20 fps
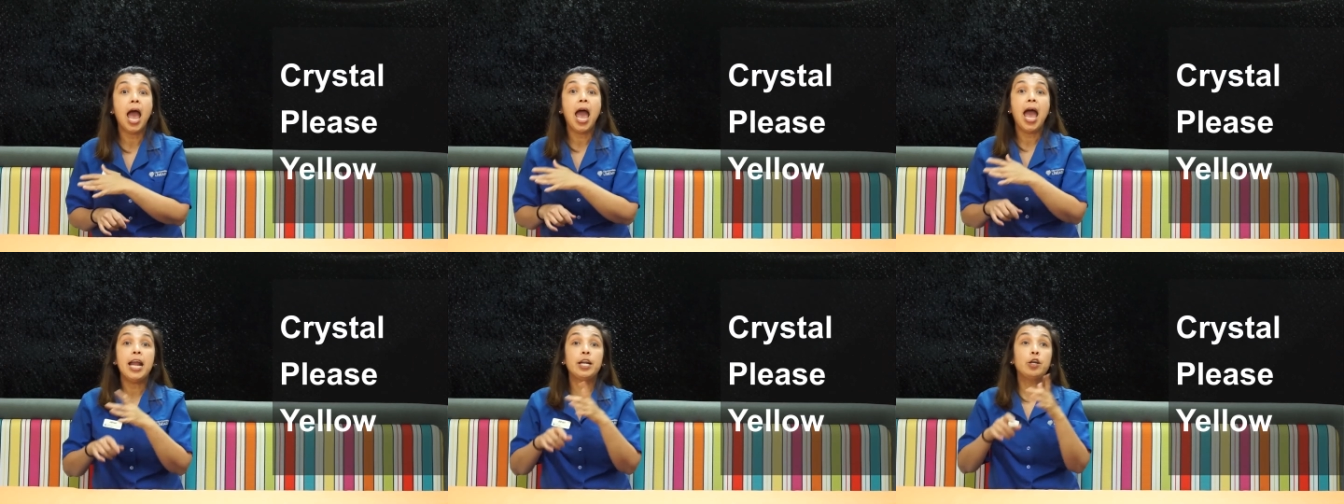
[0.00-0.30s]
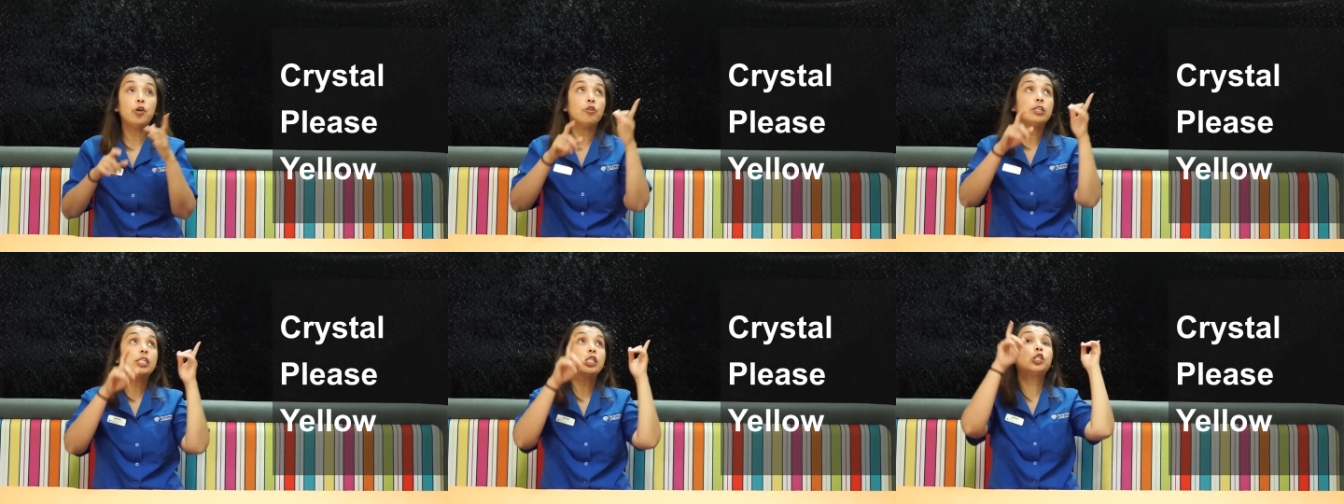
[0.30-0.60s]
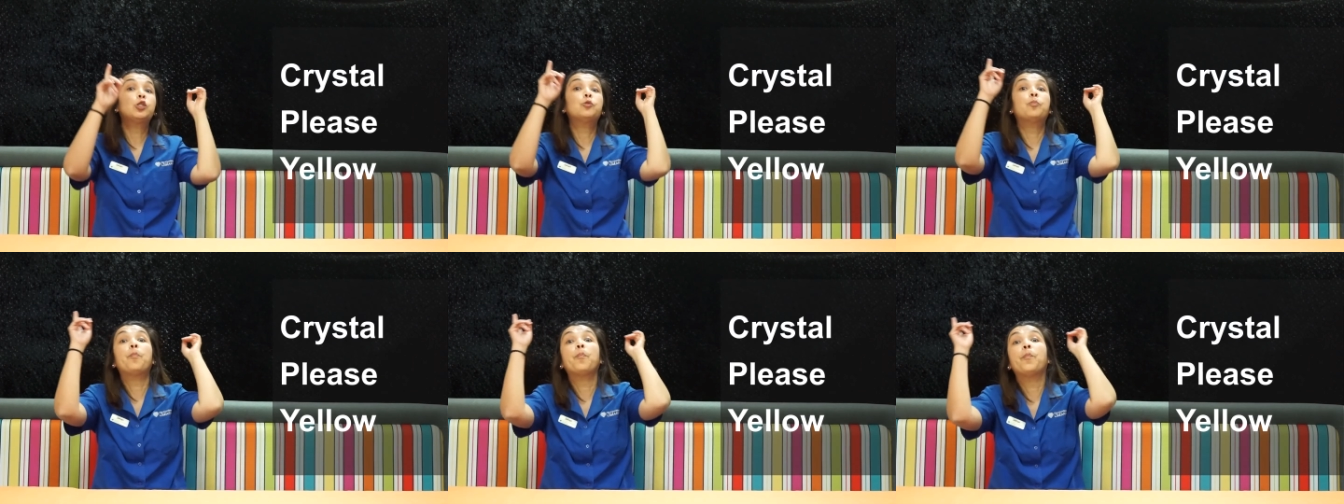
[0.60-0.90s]
and go
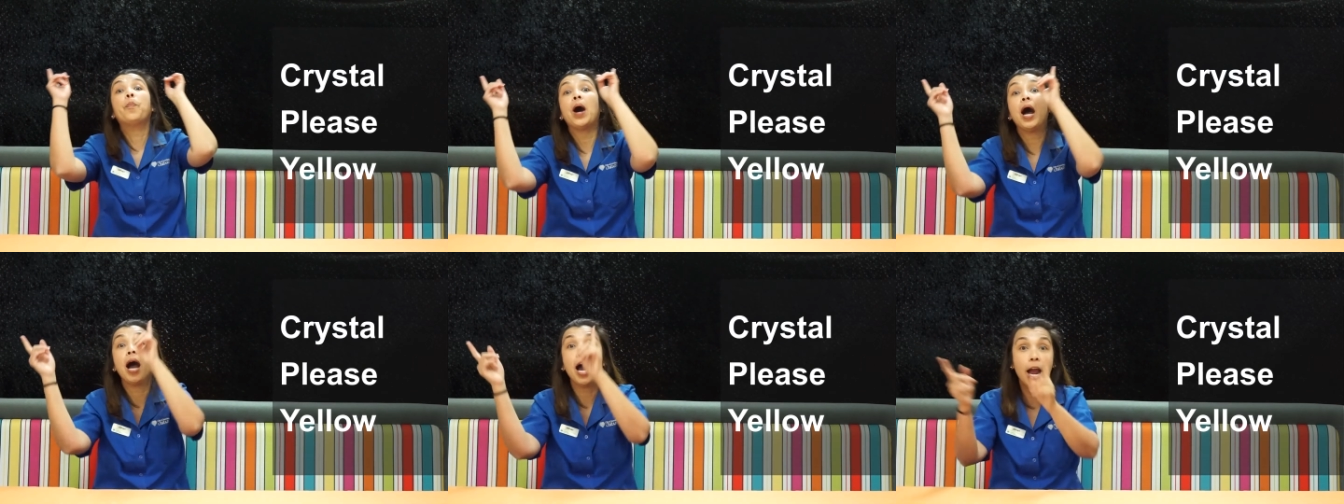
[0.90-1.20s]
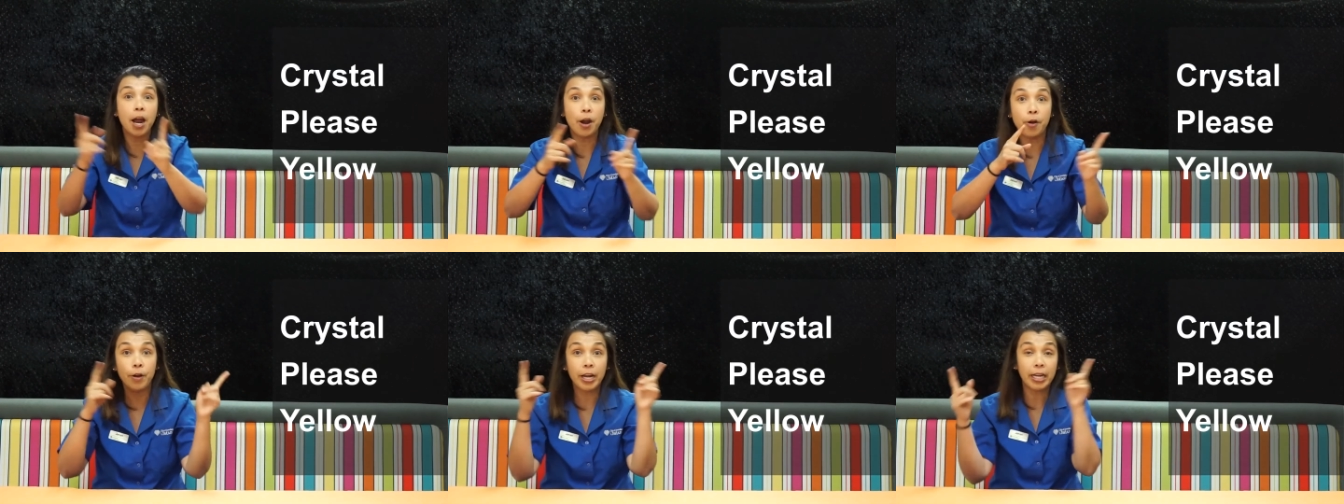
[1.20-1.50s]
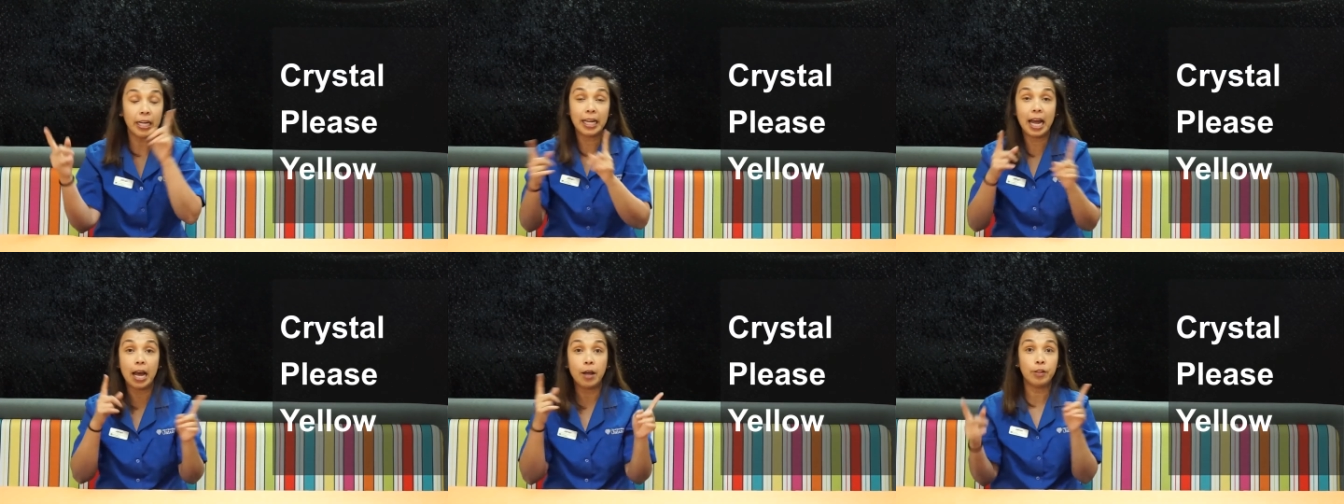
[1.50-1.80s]

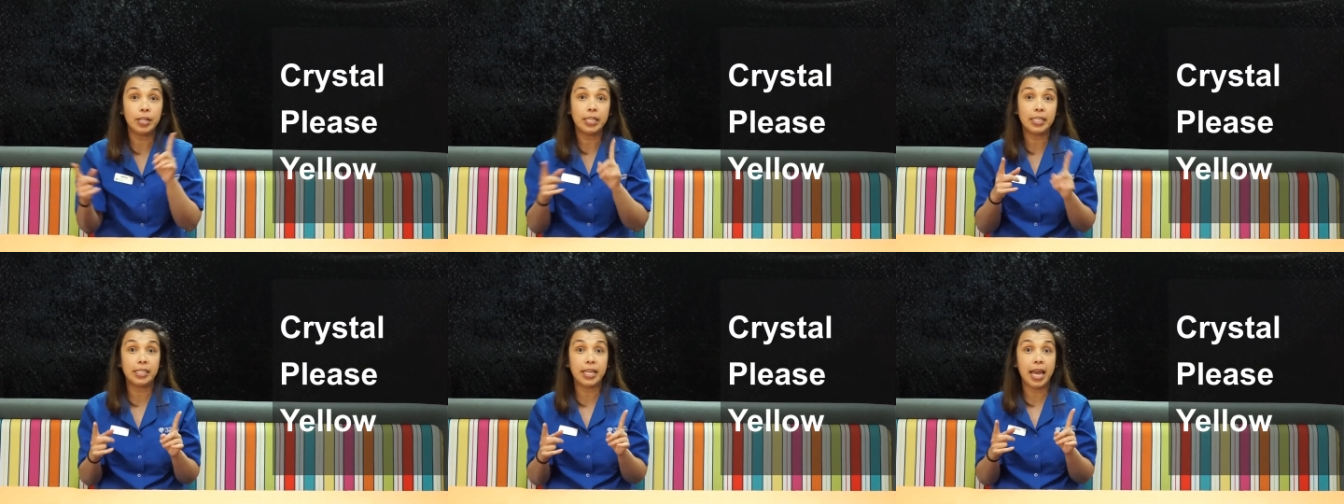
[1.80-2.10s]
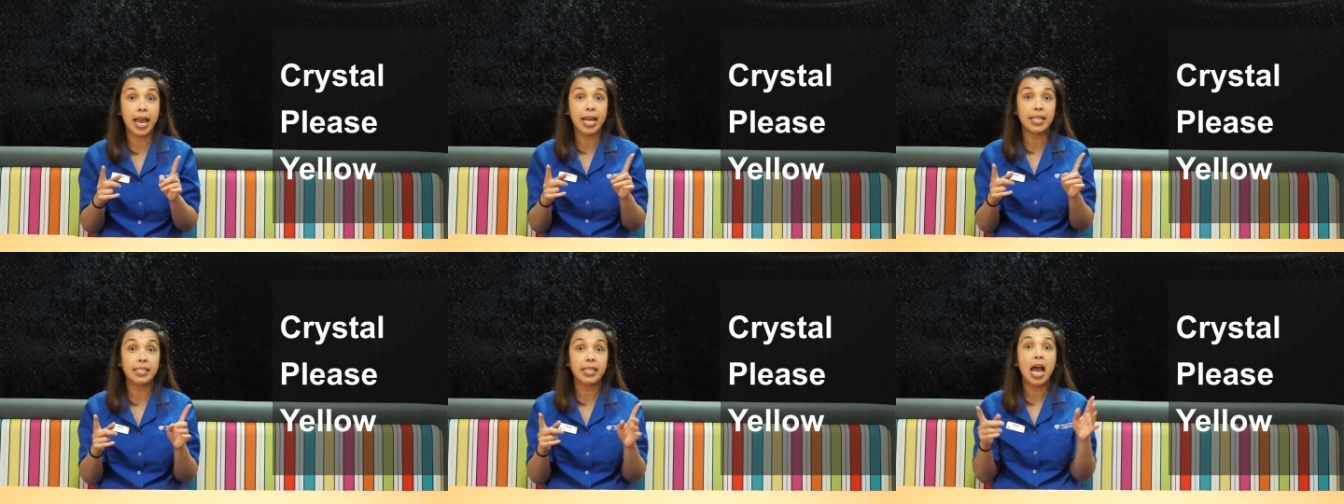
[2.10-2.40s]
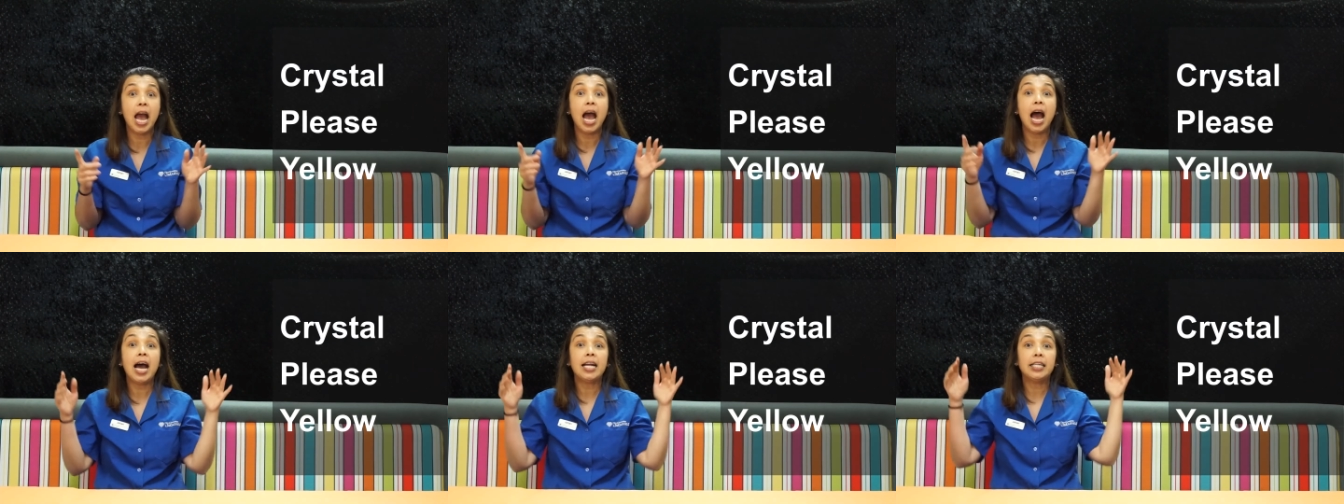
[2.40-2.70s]
spiraling down the stairs
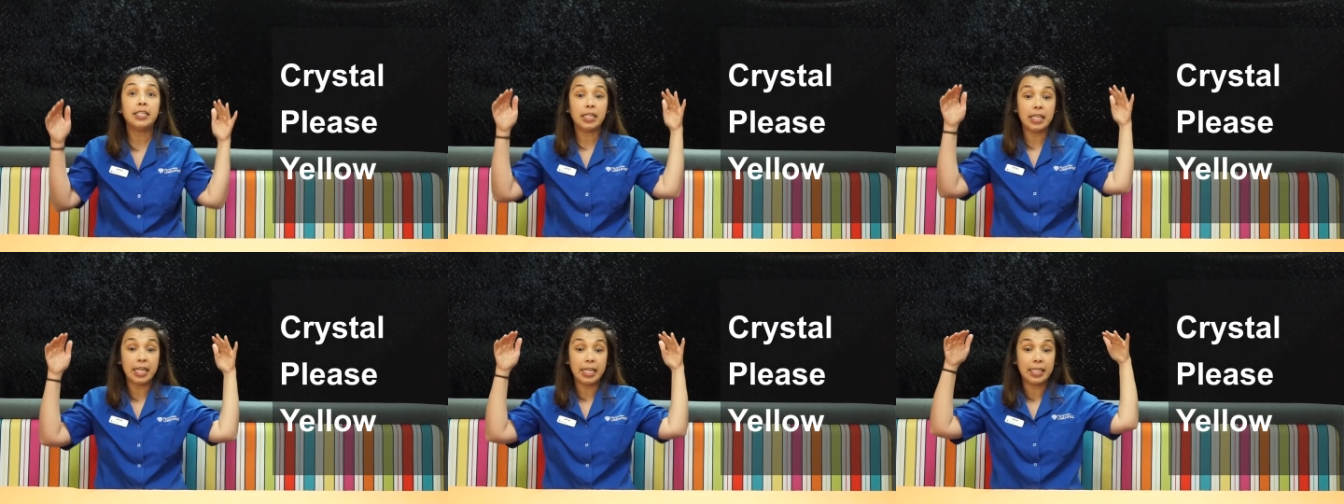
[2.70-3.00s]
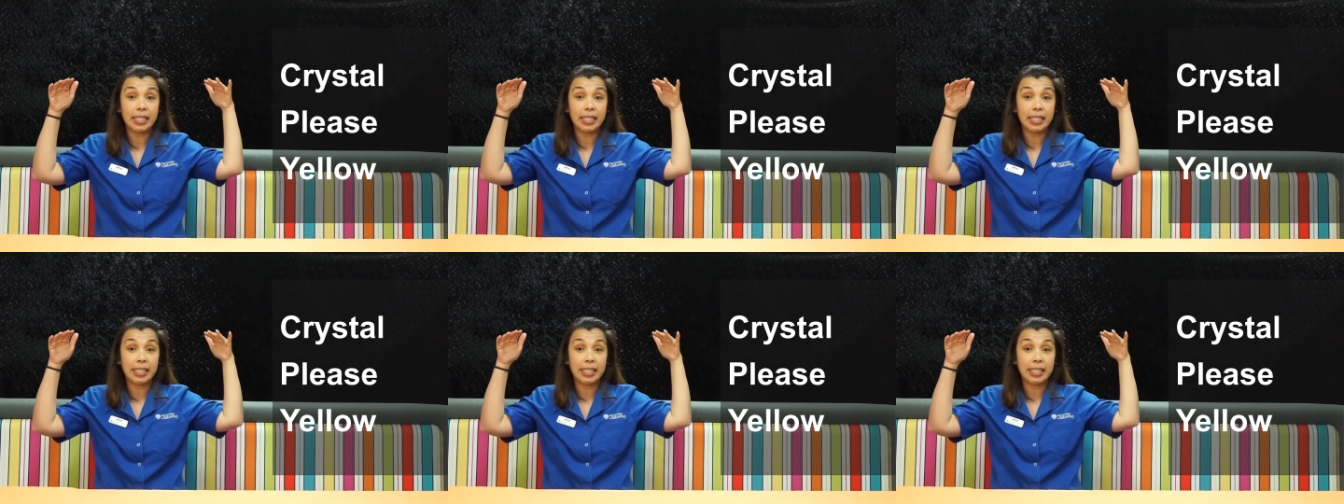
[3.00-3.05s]
until he